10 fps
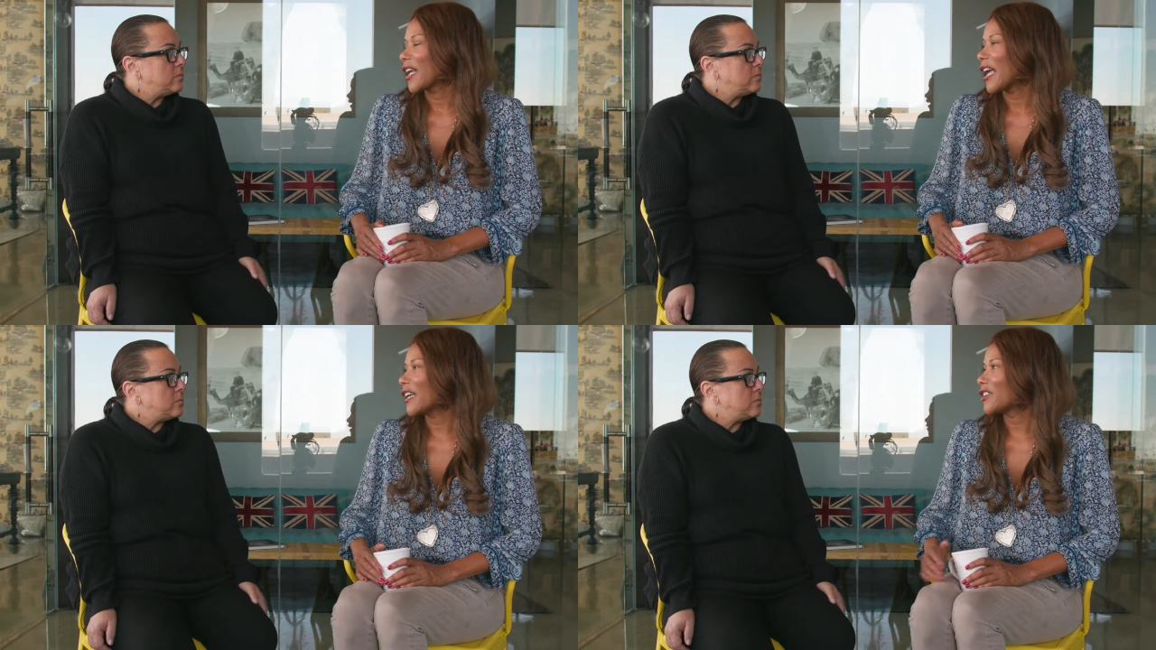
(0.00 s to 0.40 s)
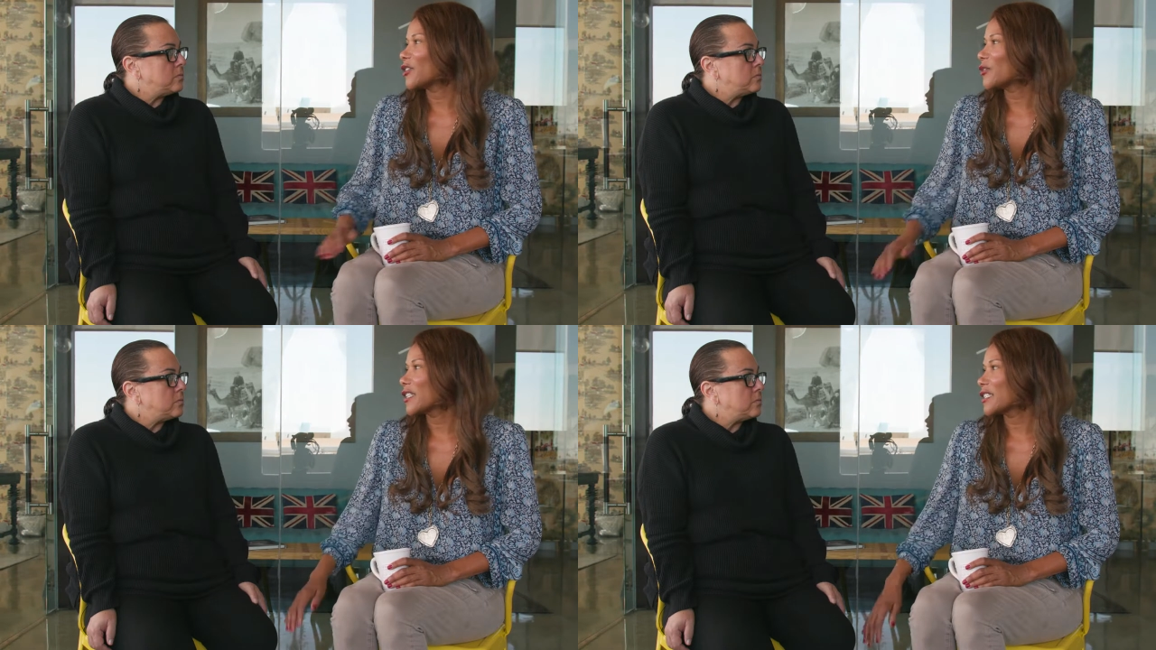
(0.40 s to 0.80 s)

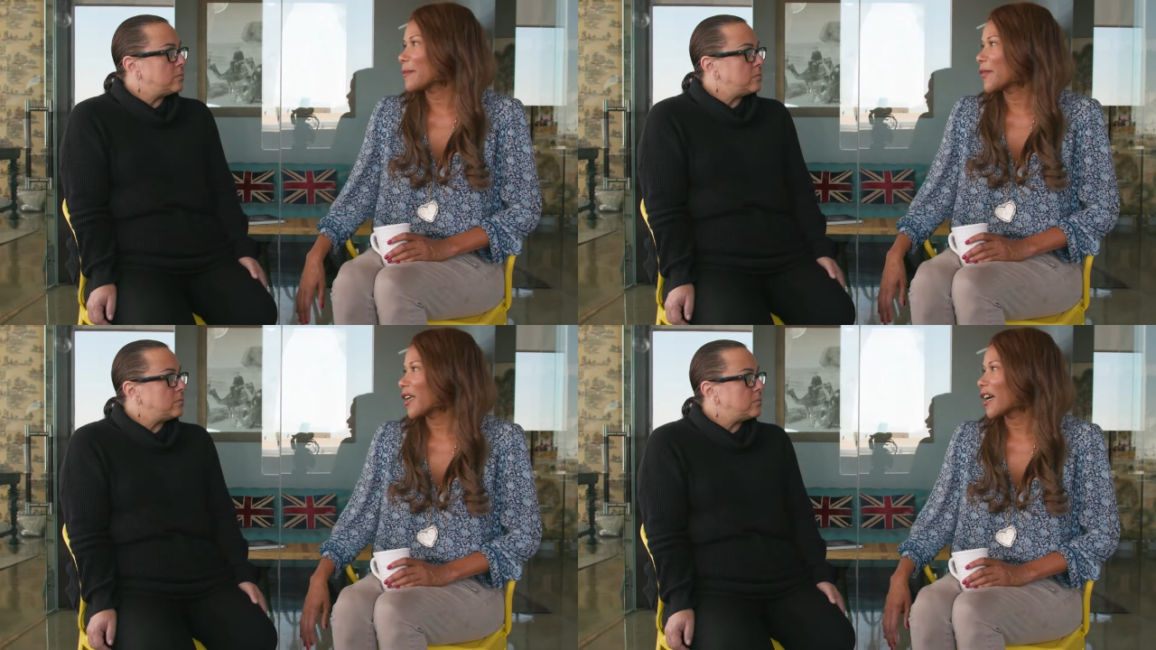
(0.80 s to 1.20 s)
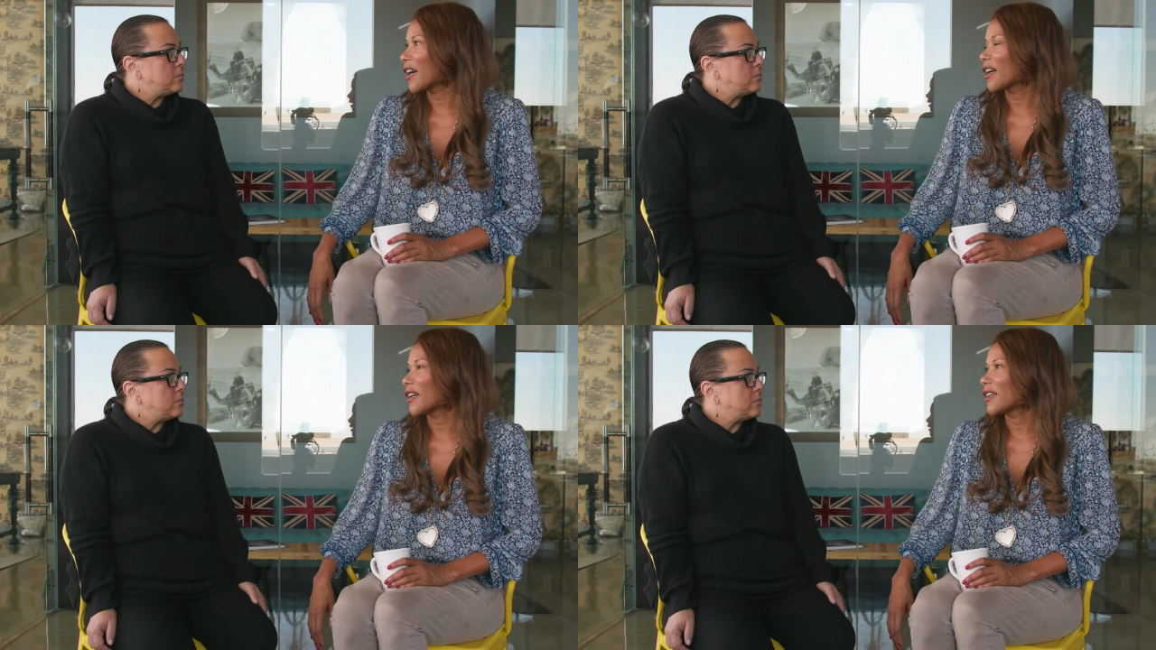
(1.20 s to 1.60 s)
Speaker 1: and you said
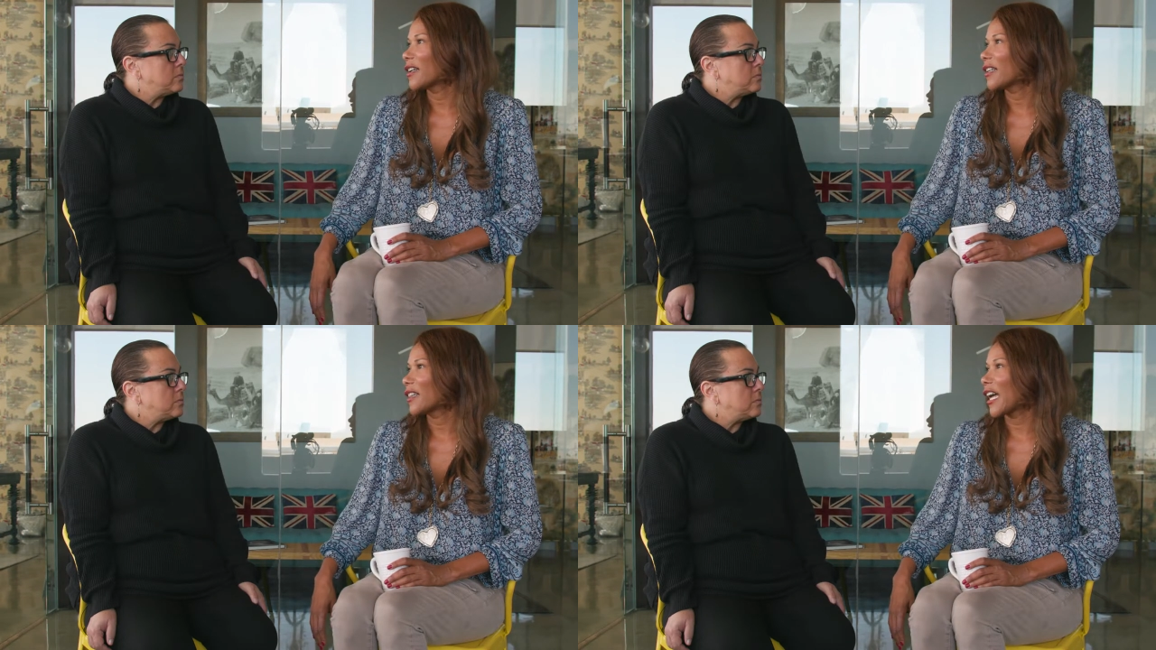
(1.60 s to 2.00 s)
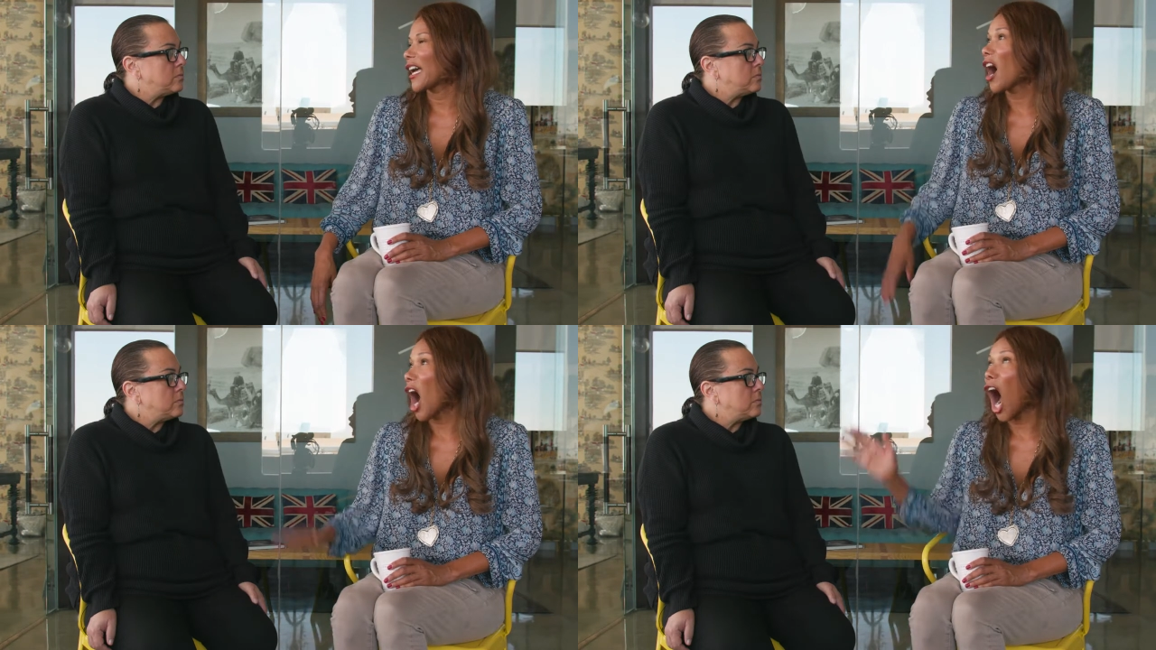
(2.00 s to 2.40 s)
something
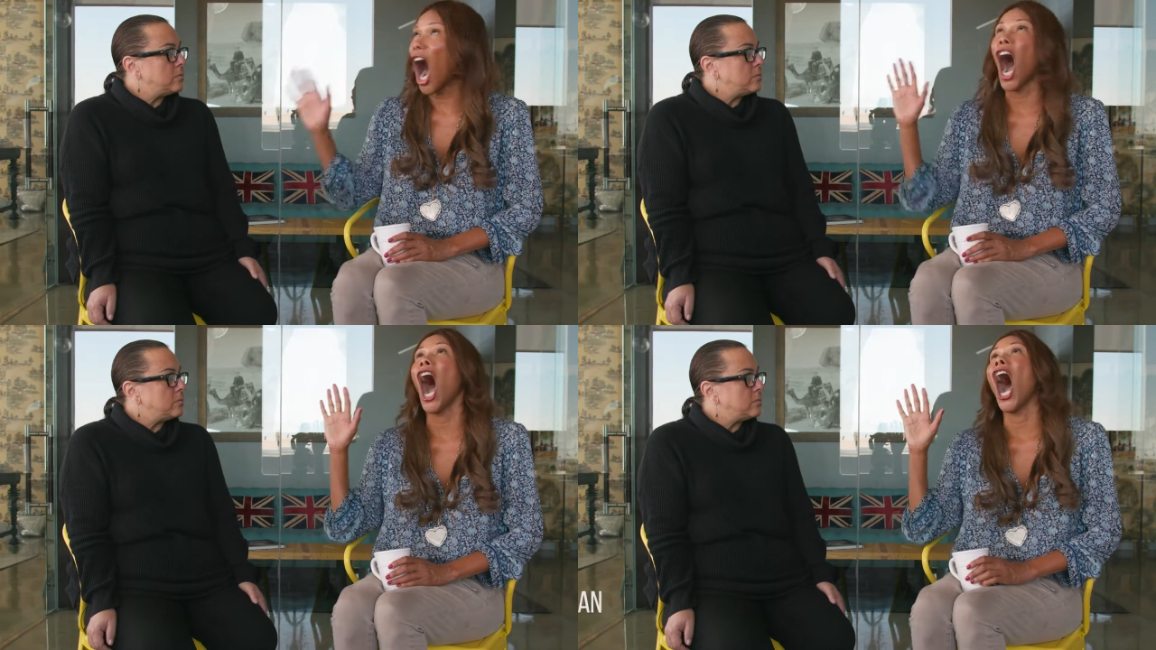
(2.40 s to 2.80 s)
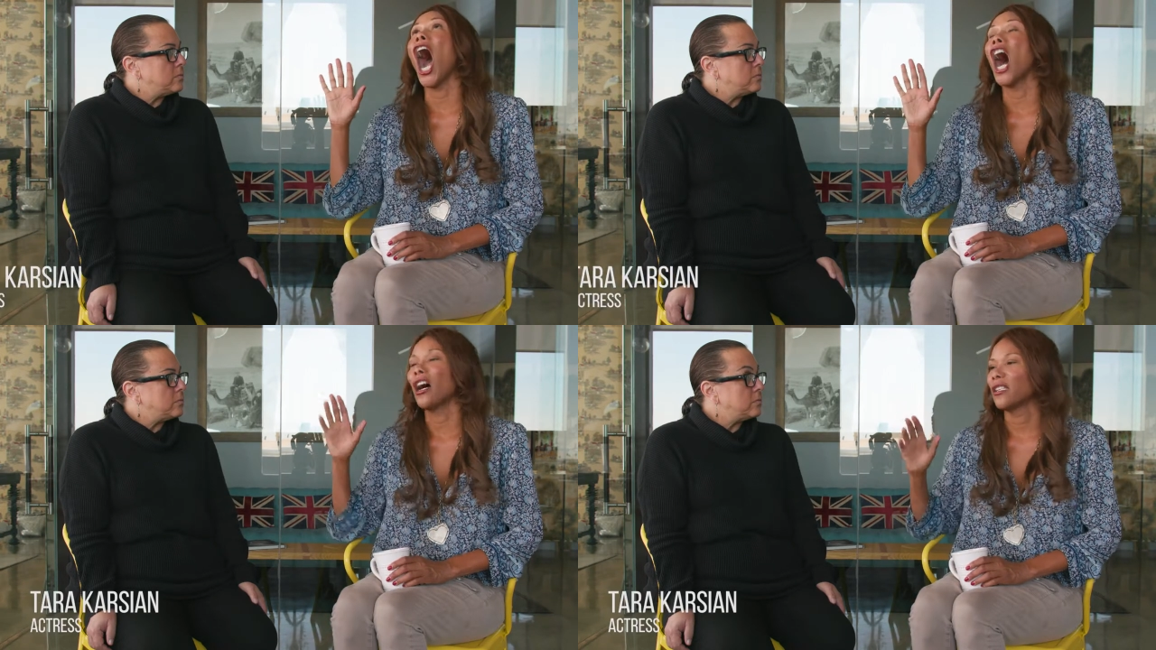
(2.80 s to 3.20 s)
like, oh.